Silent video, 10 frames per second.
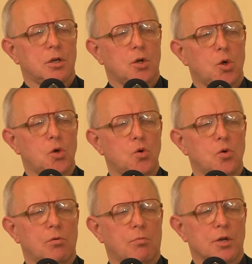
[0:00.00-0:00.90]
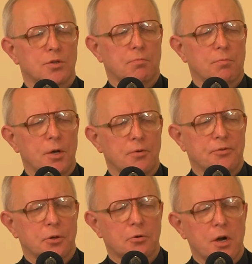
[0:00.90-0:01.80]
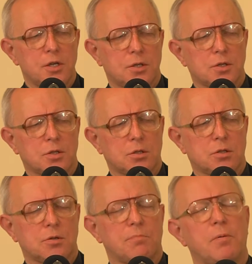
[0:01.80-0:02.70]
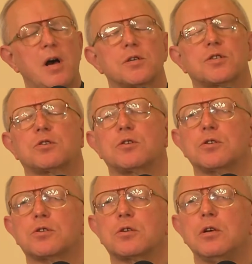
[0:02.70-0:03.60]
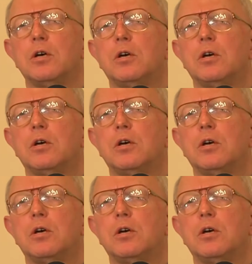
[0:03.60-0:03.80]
who was one of the greatest pastors